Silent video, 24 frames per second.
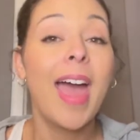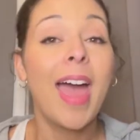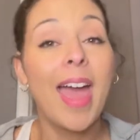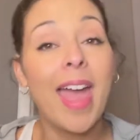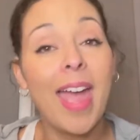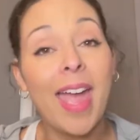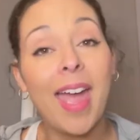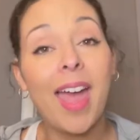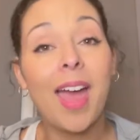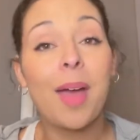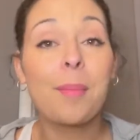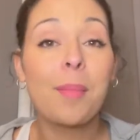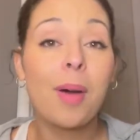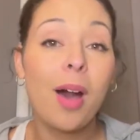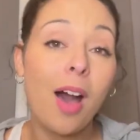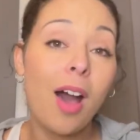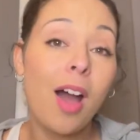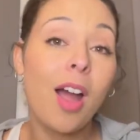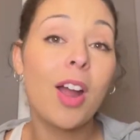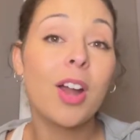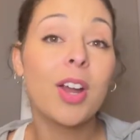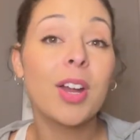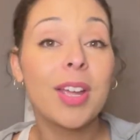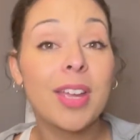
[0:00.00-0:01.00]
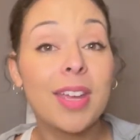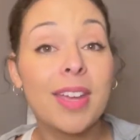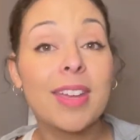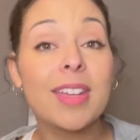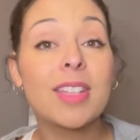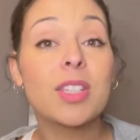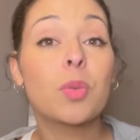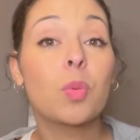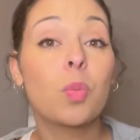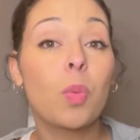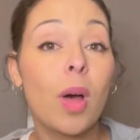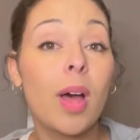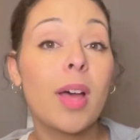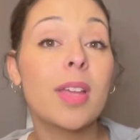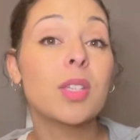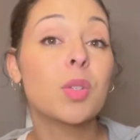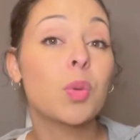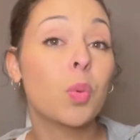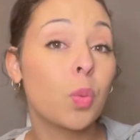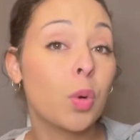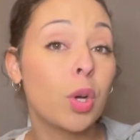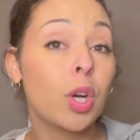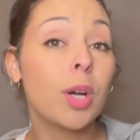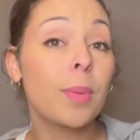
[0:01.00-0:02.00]
am are is
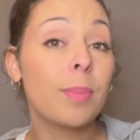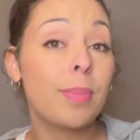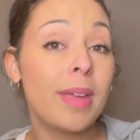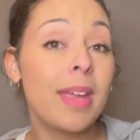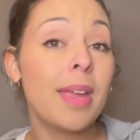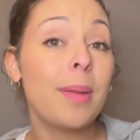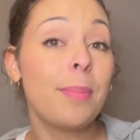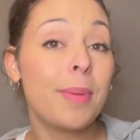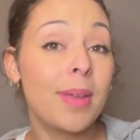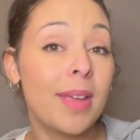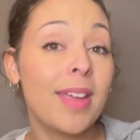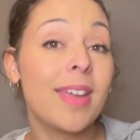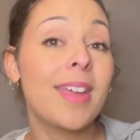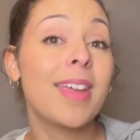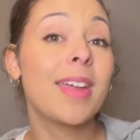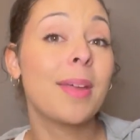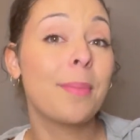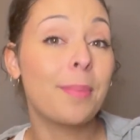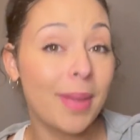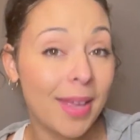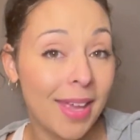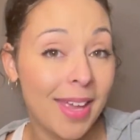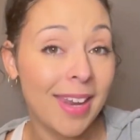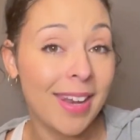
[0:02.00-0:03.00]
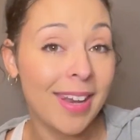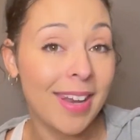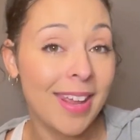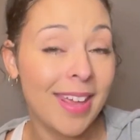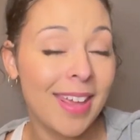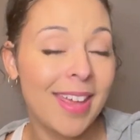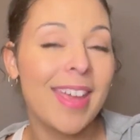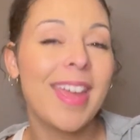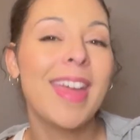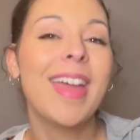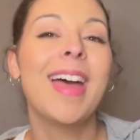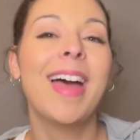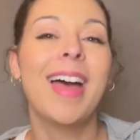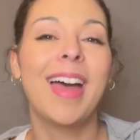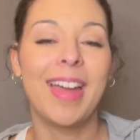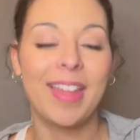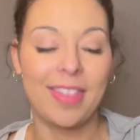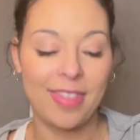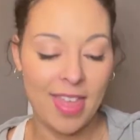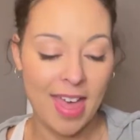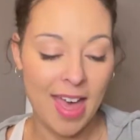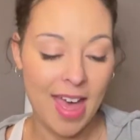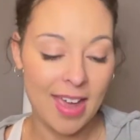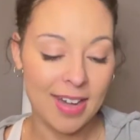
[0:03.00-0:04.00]
was were be being been
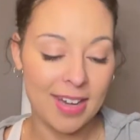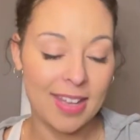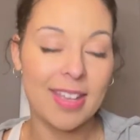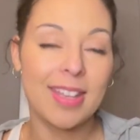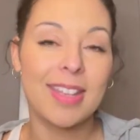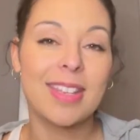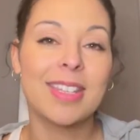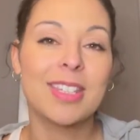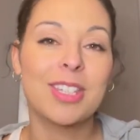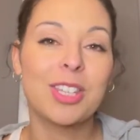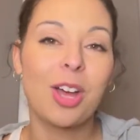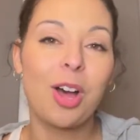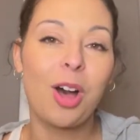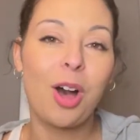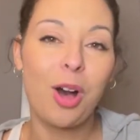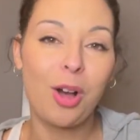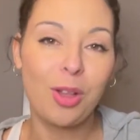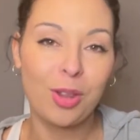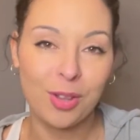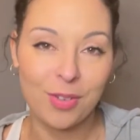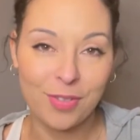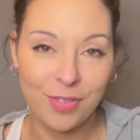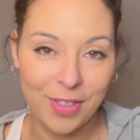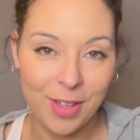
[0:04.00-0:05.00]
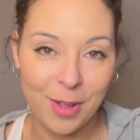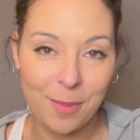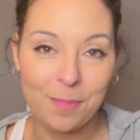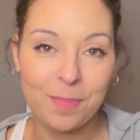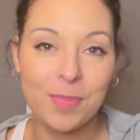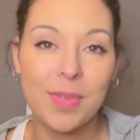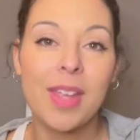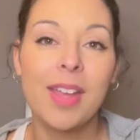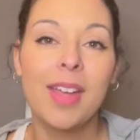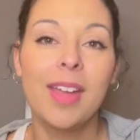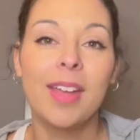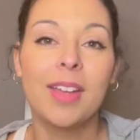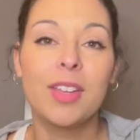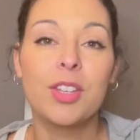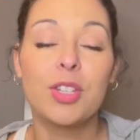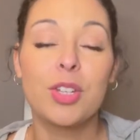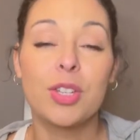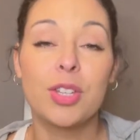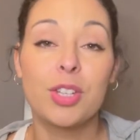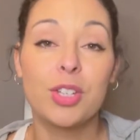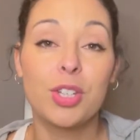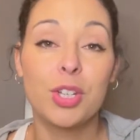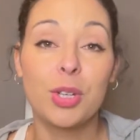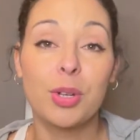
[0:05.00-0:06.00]
and that is all of them to
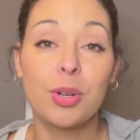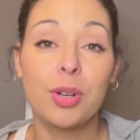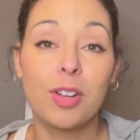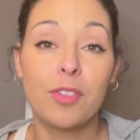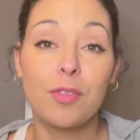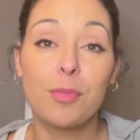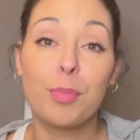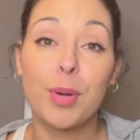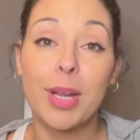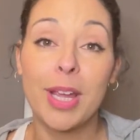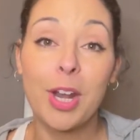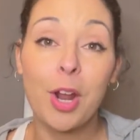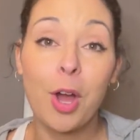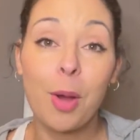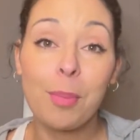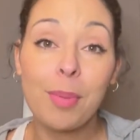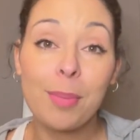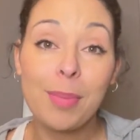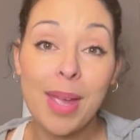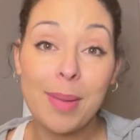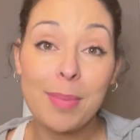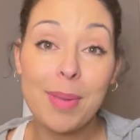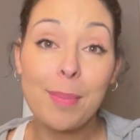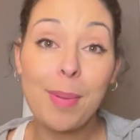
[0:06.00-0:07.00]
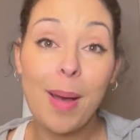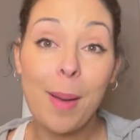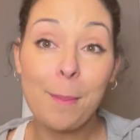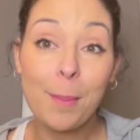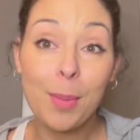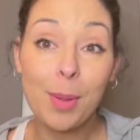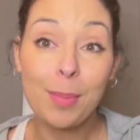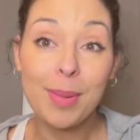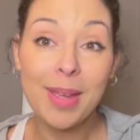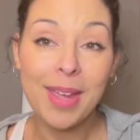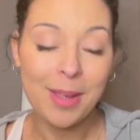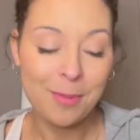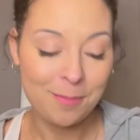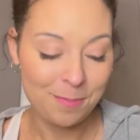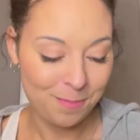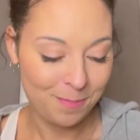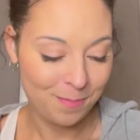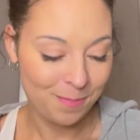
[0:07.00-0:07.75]
the tune of bringing home a baby bumblebee.